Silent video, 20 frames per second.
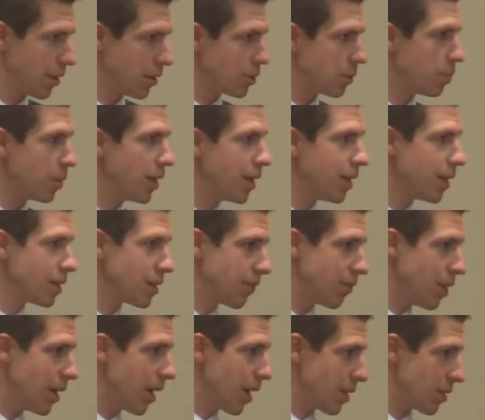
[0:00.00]
Speed is
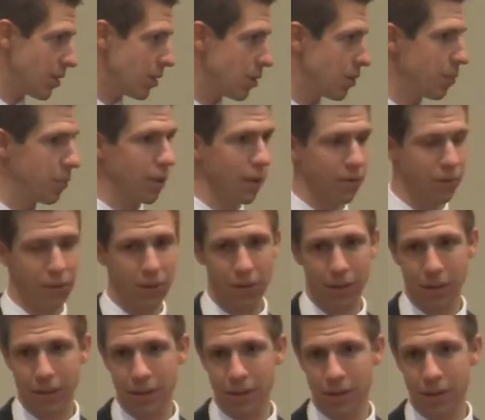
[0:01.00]
of the essence, beloved,
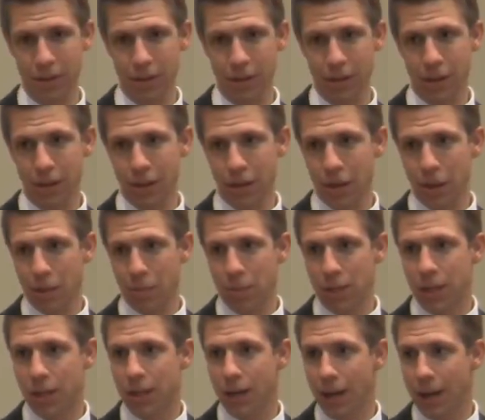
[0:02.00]

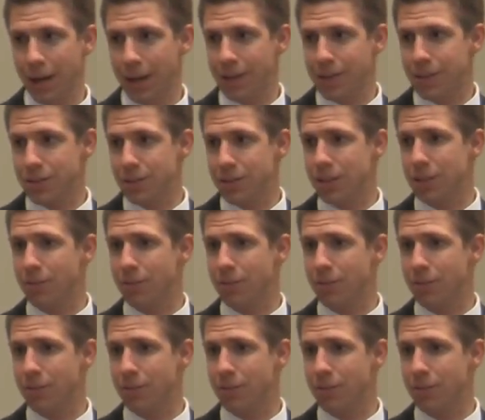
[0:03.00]
because